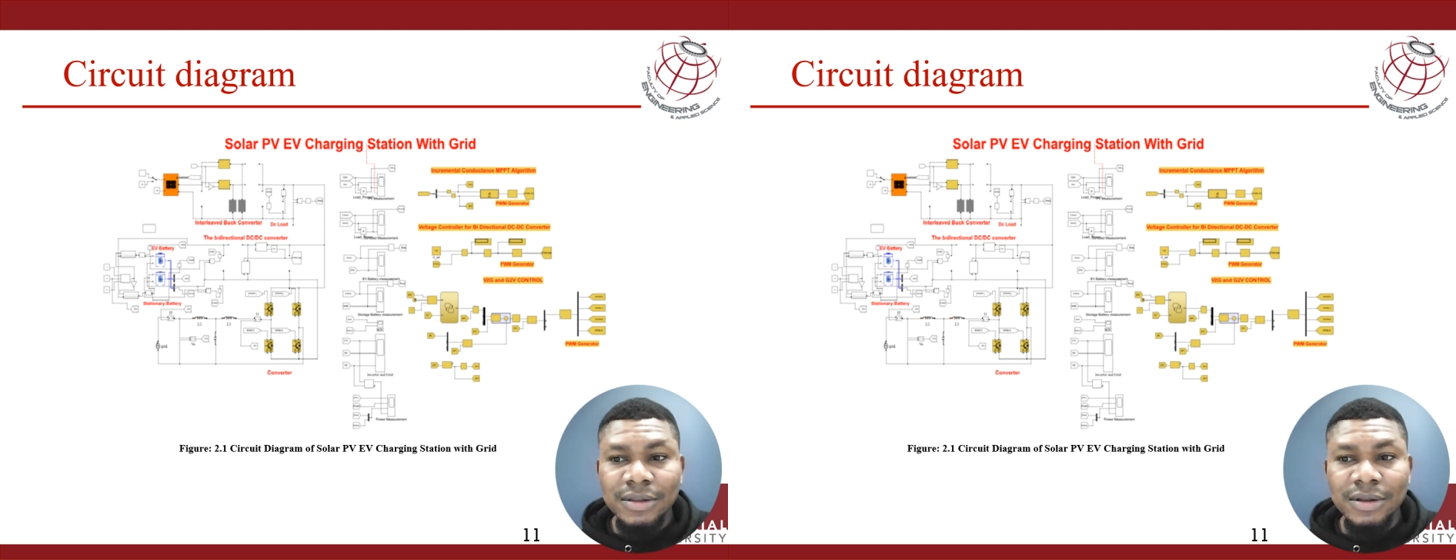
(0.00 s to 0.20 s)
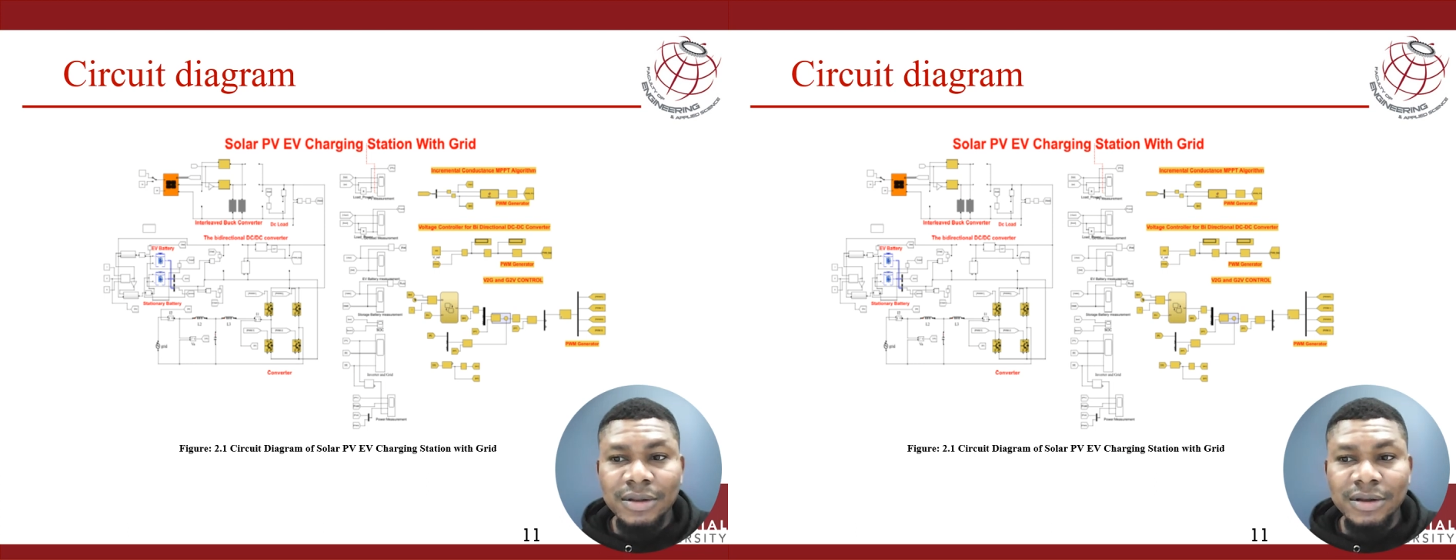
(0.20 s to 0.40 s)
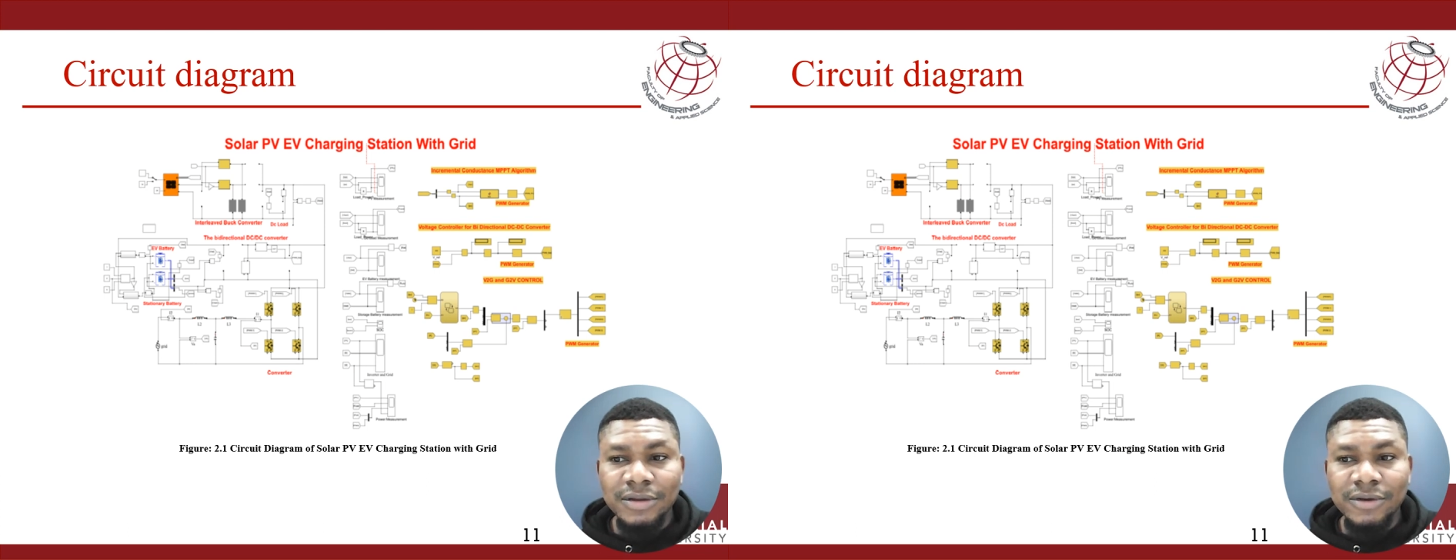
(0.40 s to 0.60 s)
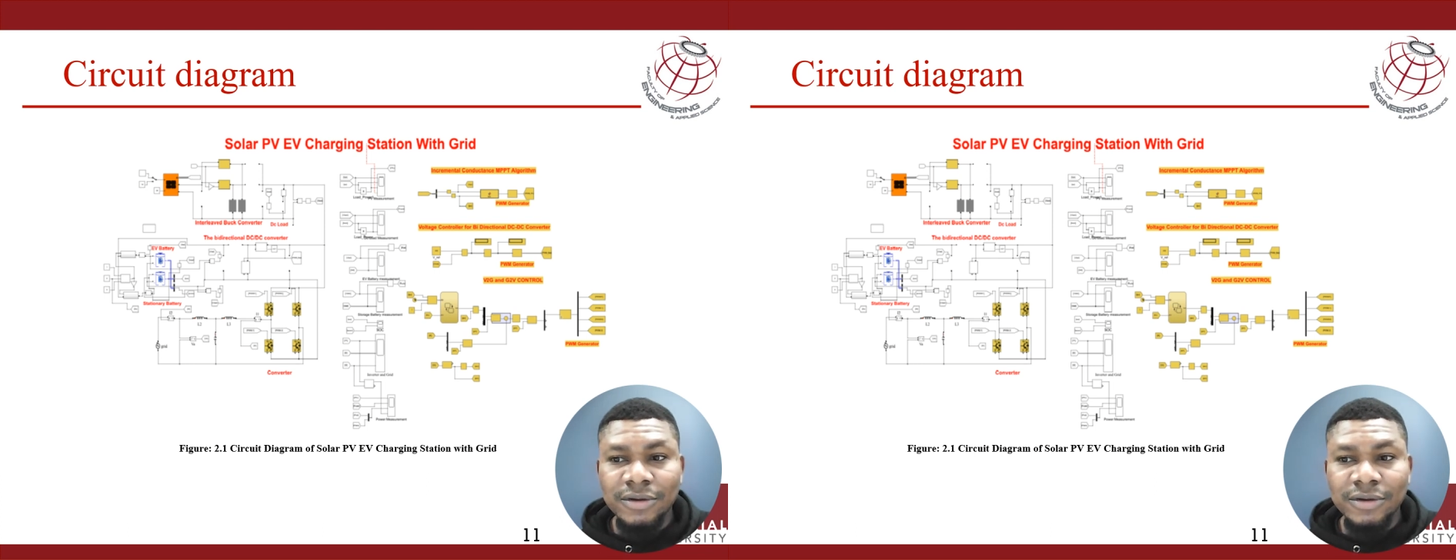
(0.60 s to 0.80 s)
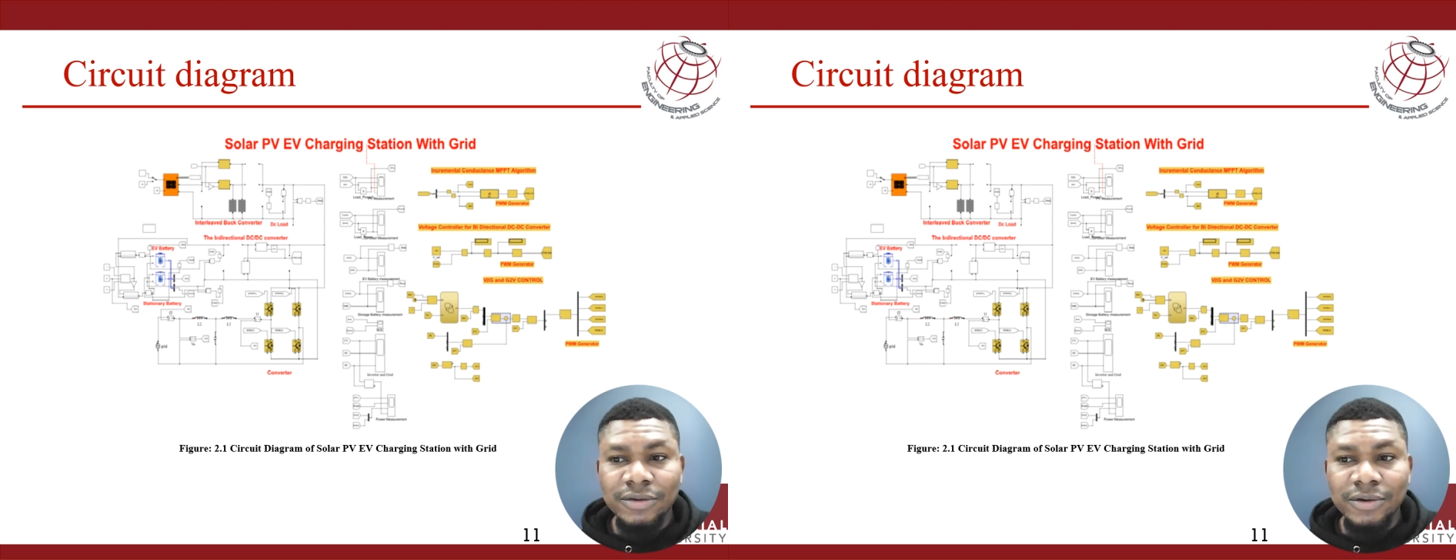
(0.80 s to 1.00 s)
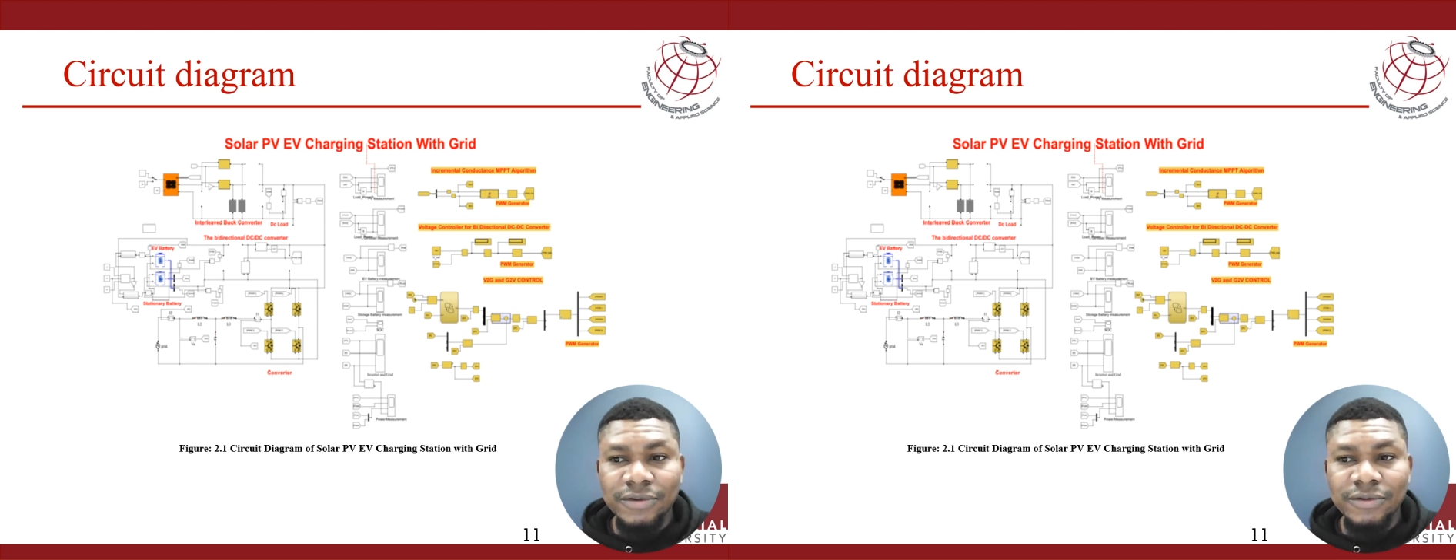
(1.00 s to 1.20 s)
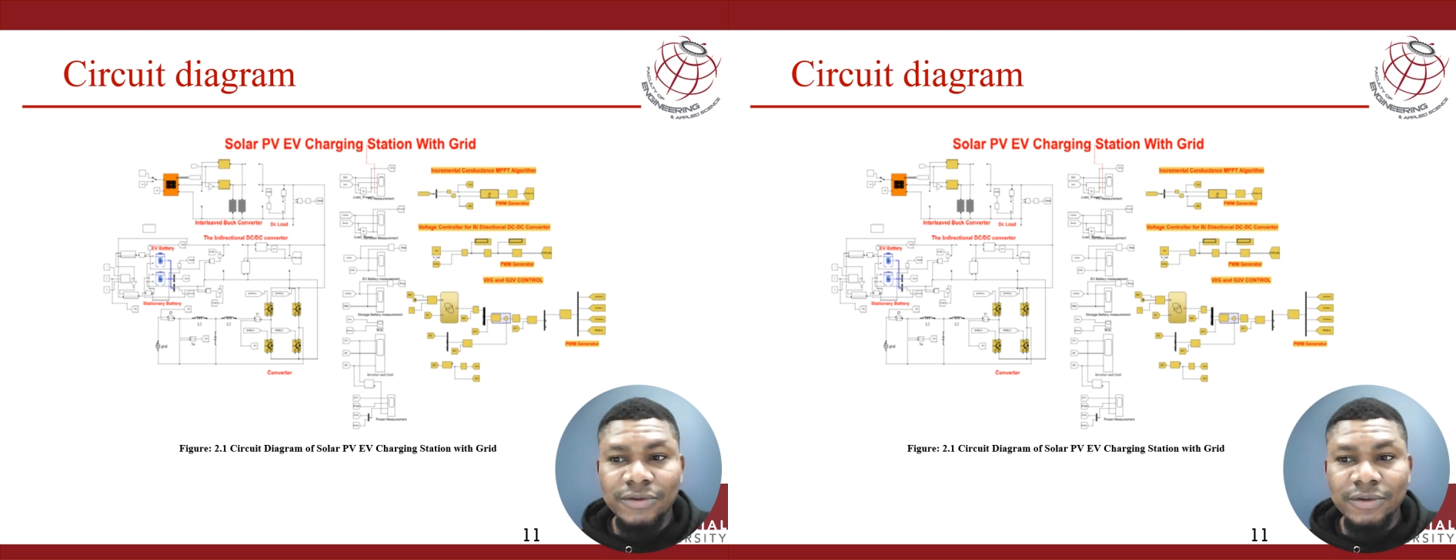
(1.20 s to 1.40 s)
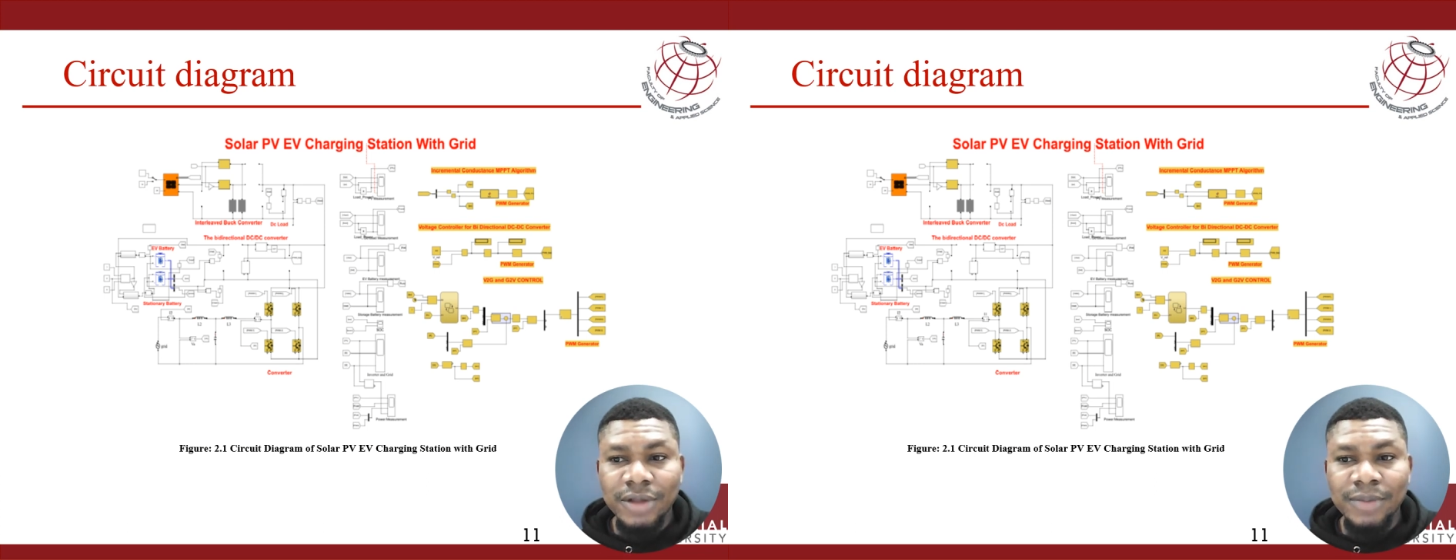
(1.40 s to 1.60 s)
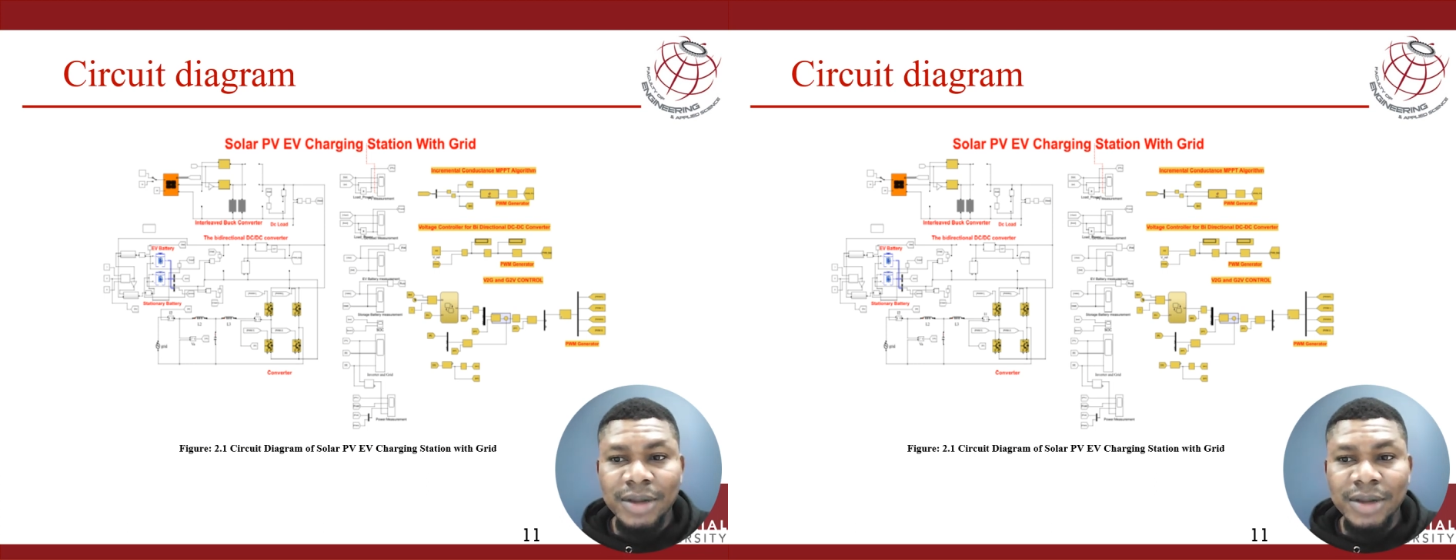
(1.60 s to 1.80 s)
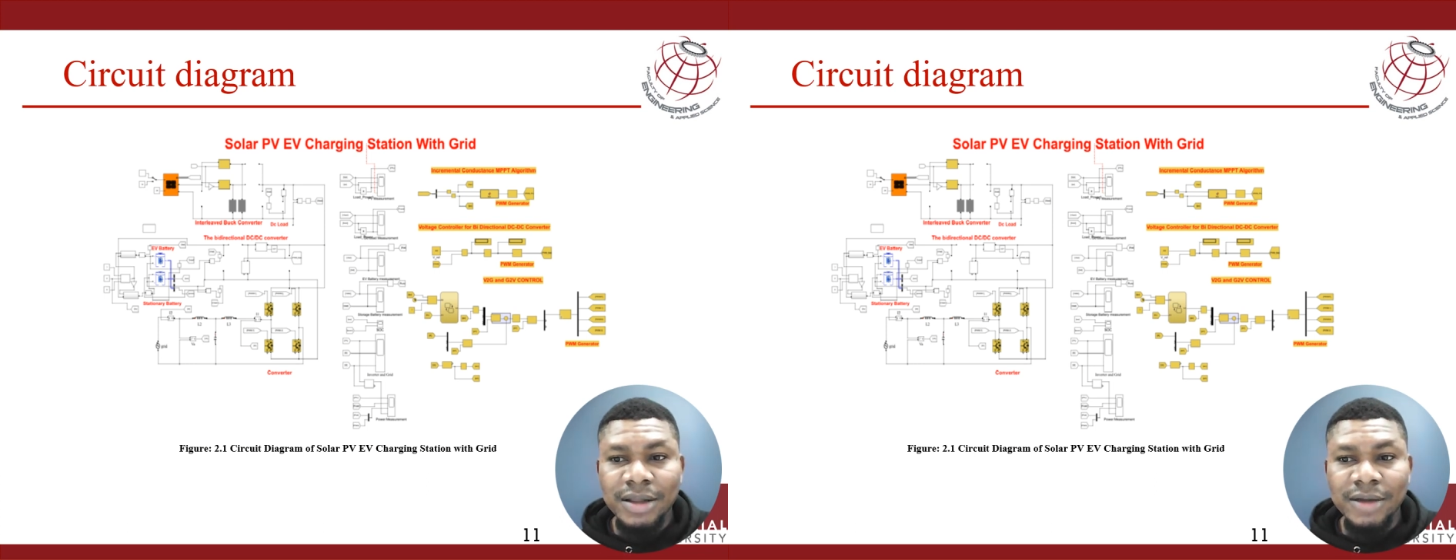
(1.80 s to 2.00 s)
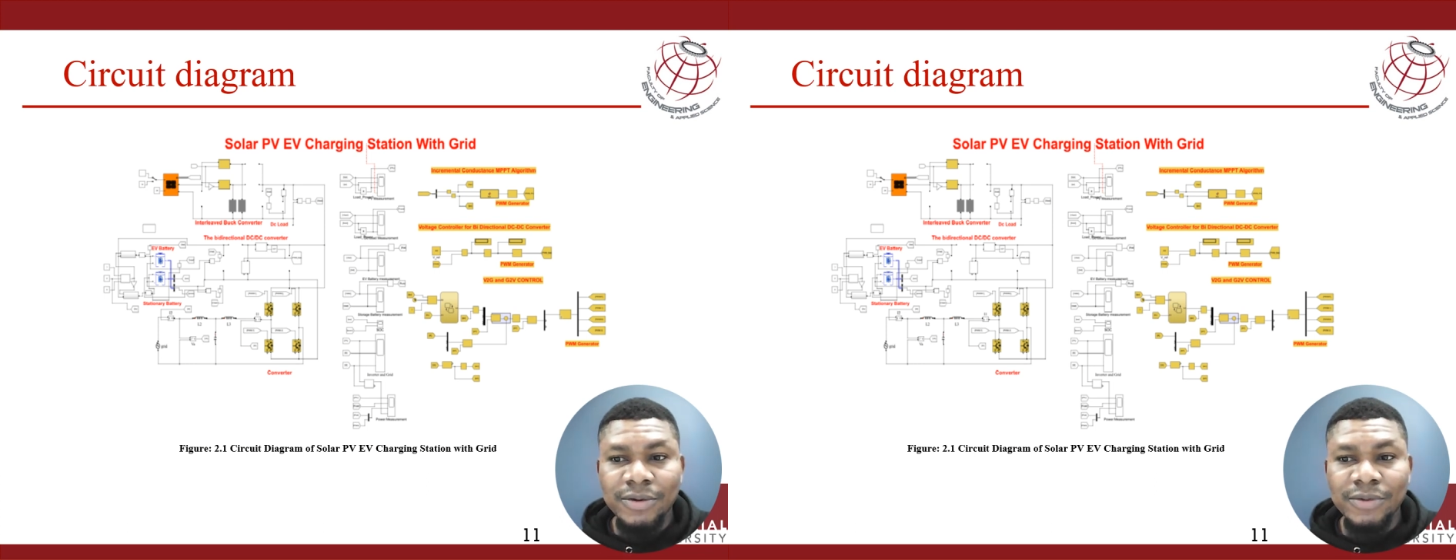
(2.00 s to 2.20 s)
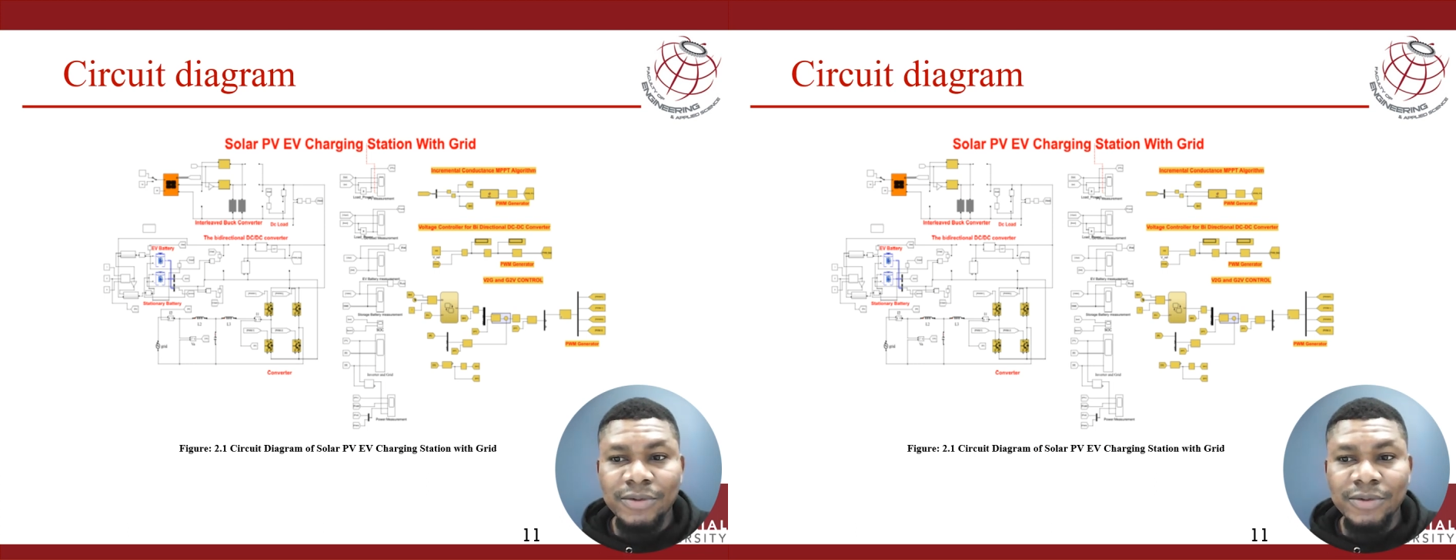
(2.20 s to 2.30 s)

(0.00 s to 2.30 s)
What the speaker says: It controls solar panel